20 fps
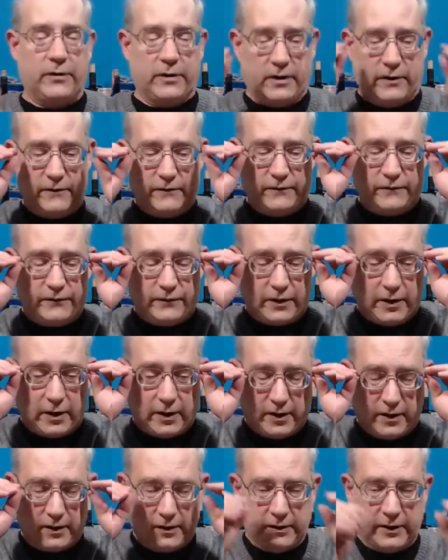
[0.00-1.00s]
of
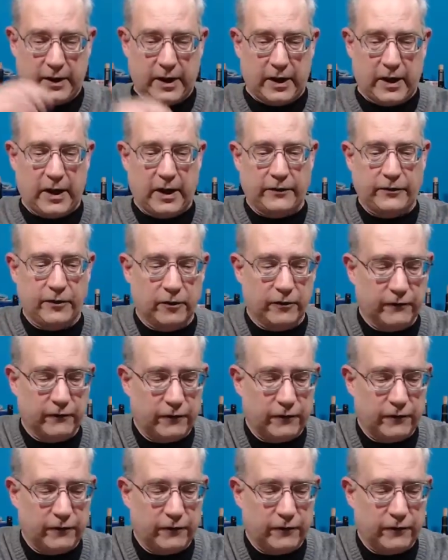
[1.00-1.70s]
out there in